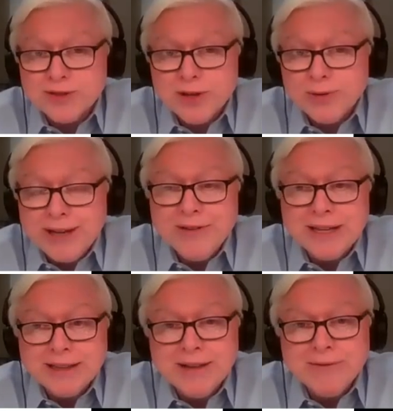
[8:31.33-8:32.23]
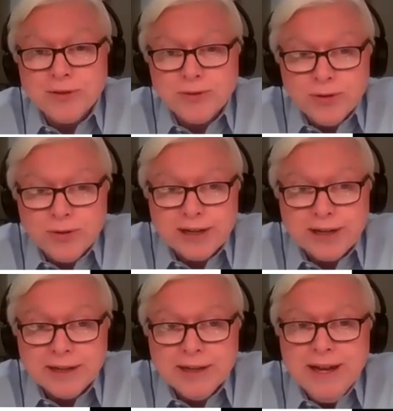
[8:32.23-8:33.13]
So even at level
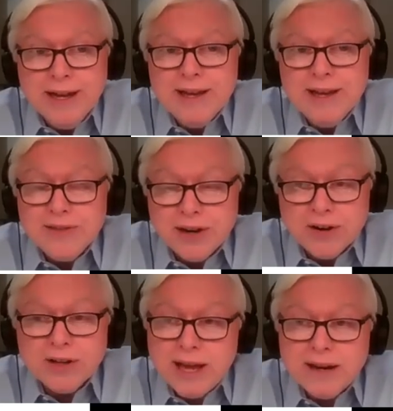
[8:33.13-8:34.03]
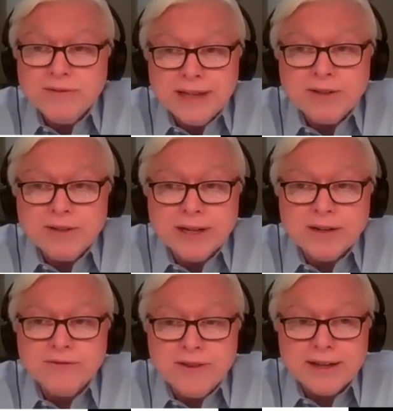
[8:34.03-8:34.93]
3, there are a lot of lingering
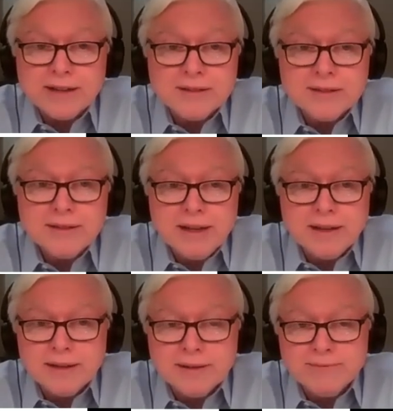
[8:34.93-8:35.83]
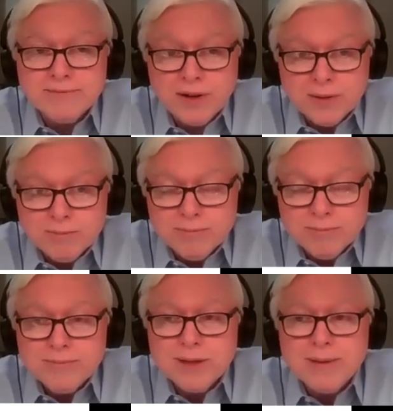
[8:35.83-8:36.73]
effects from
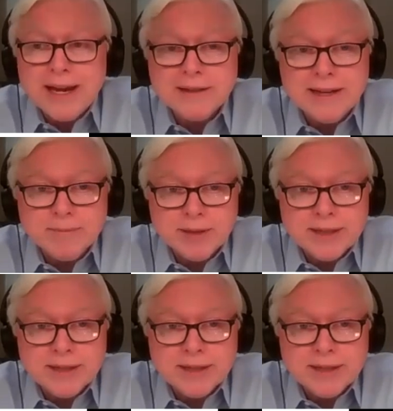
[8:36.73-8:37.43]
the pandemic.